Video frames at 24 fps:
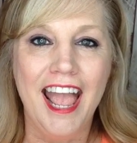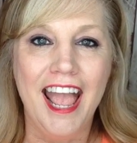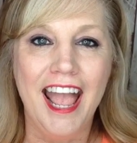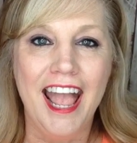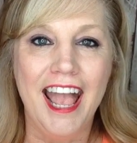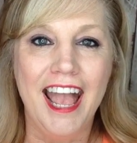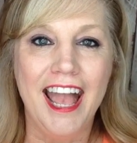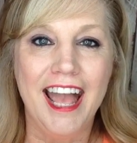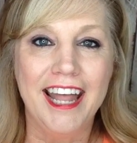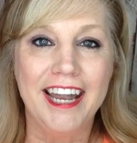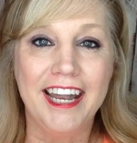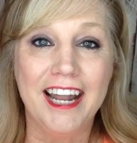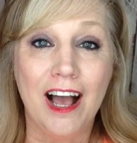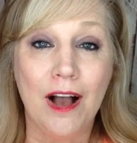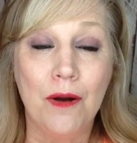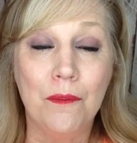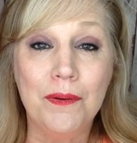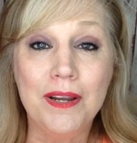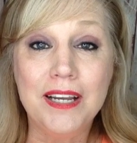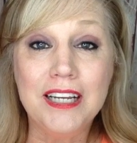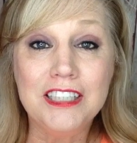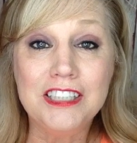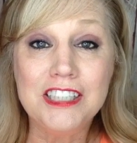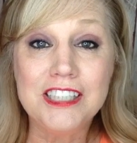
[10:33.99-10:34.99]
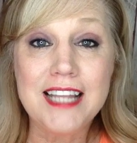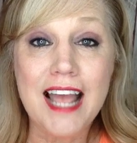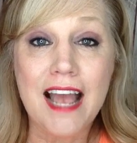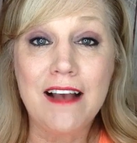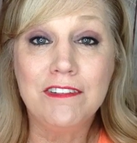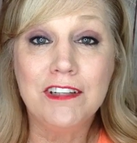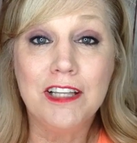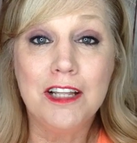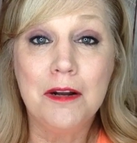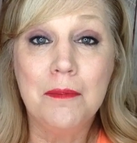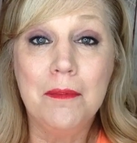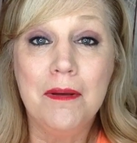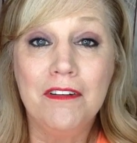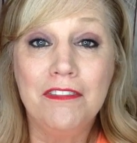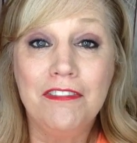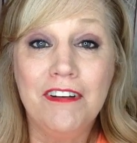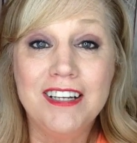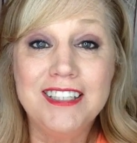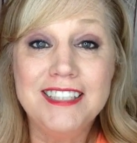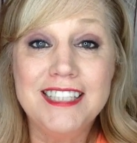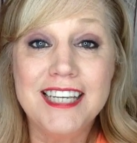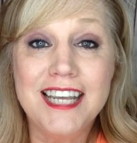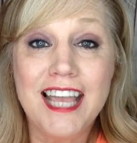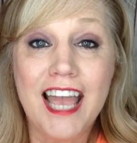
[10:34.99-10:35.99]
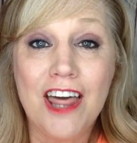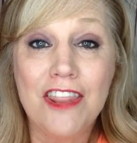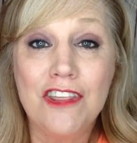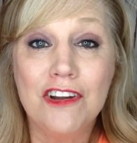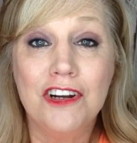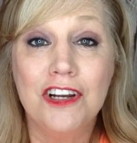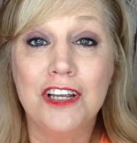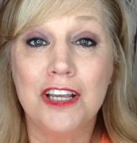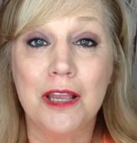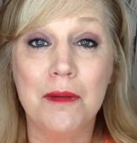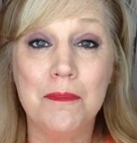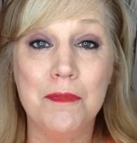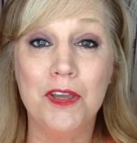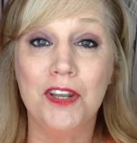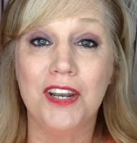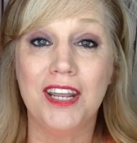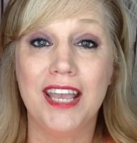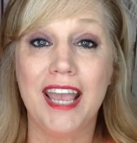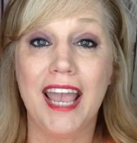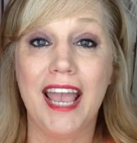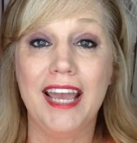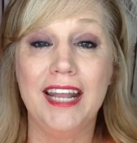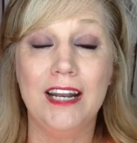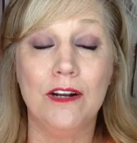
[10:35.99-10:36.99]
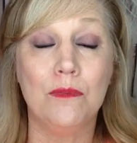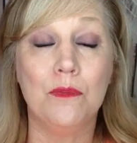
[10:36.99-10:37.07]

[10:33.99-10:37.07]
And we could just have a little bit of fun together and communicate.